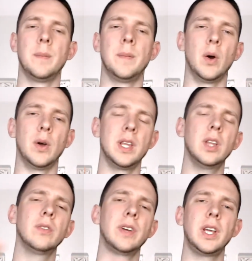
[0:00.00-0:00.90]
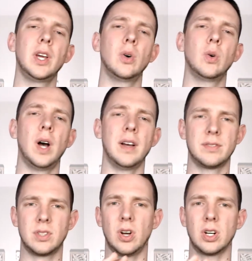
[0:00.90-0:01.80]
Now in the other video, I've
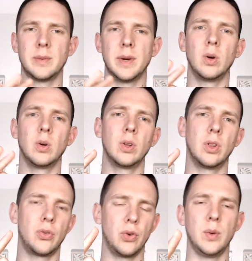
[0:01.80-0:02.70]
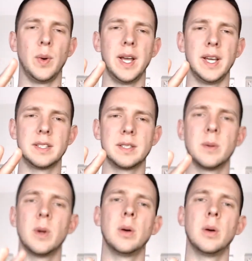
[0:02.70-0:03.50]
talked about 3 ways,